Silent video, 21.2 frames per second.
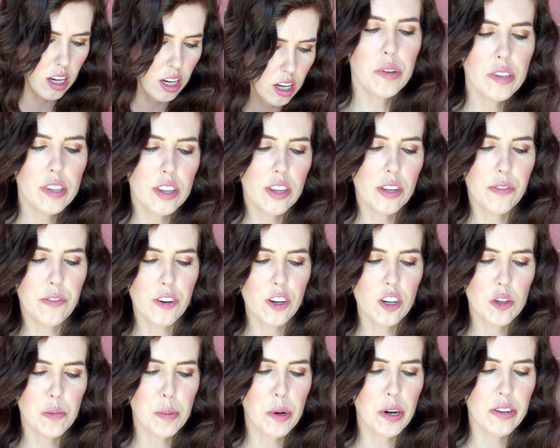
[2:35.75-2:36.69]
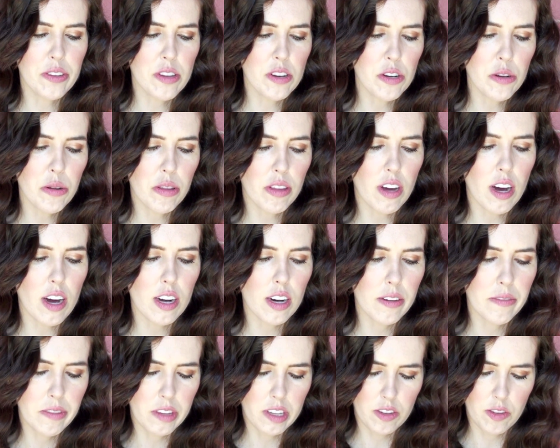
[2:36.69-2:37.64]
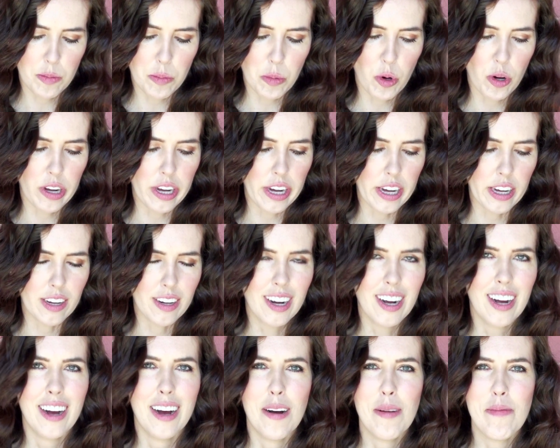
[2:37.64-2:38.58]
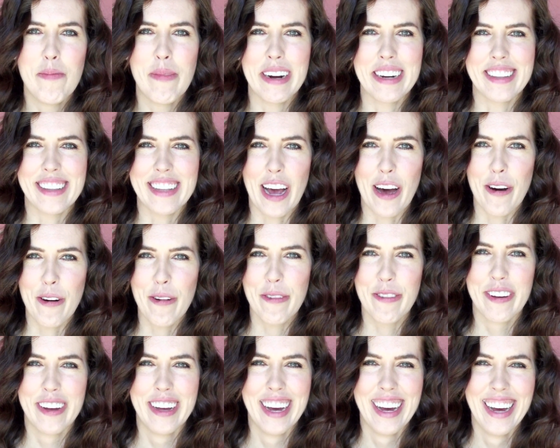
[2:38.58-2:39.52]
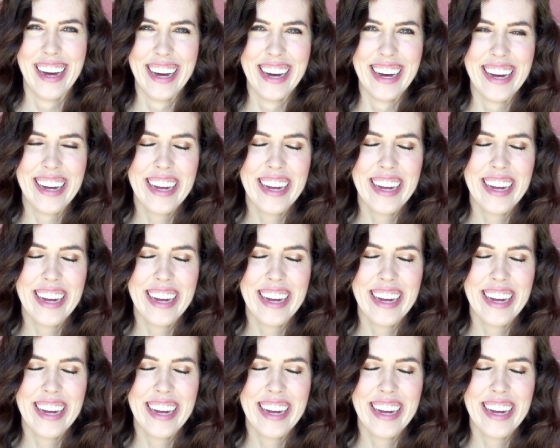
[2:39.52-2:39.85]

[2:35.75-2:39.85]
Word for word: Who was the first person you thought of this morning? Myself. No,